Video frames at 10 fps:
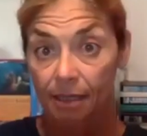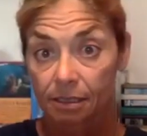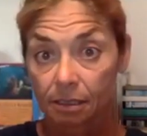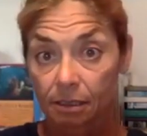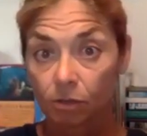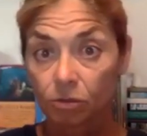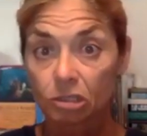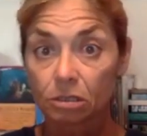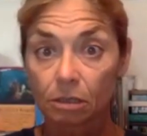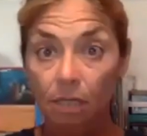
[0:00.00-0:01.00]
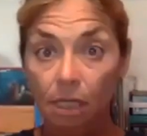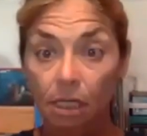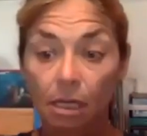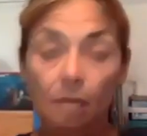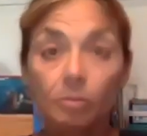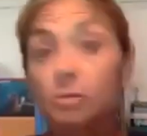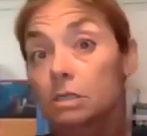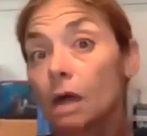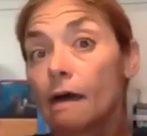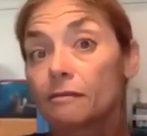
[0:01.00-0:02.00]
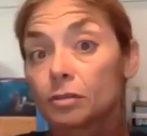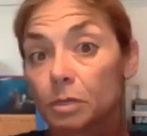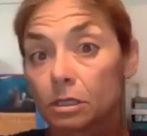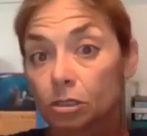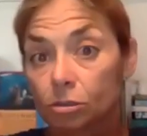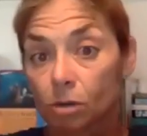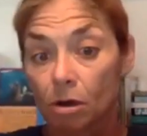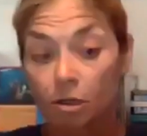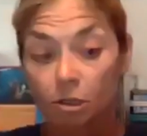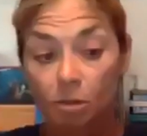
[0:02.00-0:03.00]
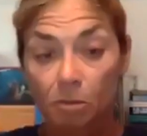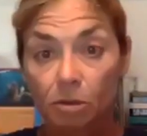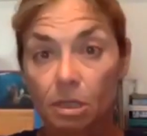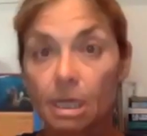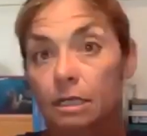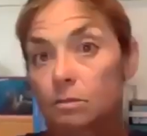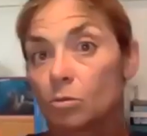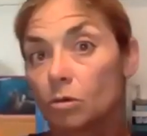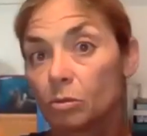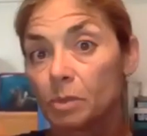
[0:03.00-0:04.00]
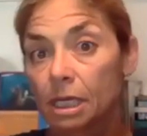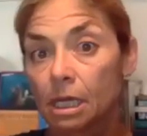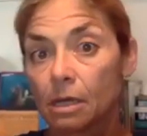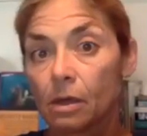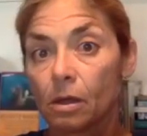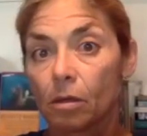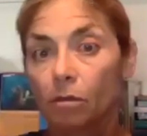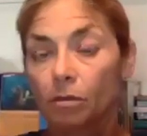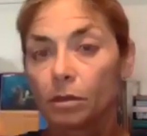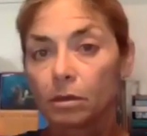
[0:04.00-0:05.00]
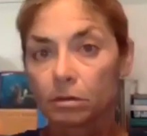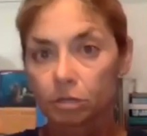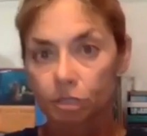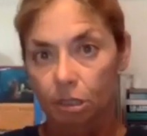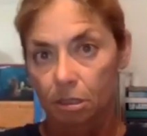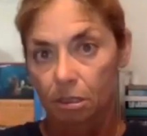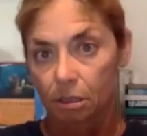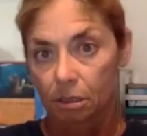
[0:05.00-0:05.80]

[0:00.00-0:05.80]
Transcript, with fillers: You're snorkeling, but you still have to be a strong swimmer. The next one will be the nurse shark